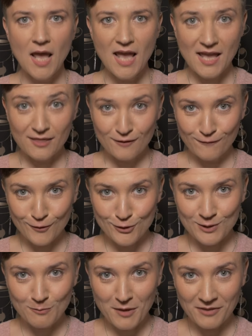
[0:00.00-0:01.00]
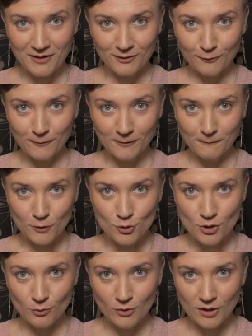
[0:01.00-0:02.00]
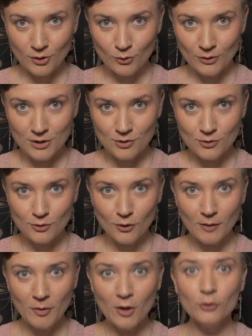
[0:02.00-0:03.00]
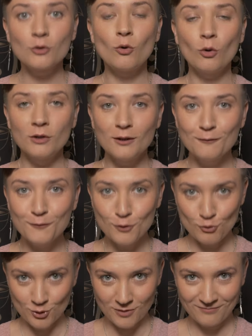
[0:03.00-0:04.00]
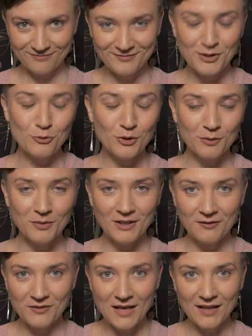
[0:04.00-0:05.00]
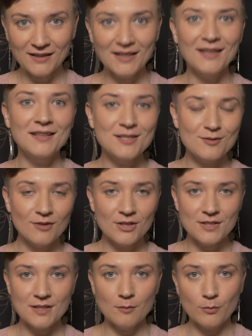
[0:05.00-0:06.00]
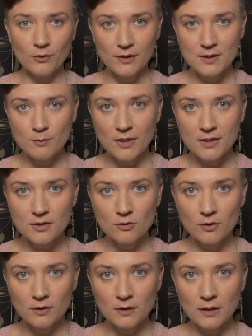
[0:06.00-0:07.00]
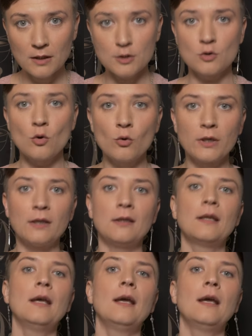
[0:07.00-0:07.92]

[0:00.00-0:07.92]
And the first method of infusion we are going to talk about called infusion. You won't believe that. And it's very simple. It's based on uh, soaking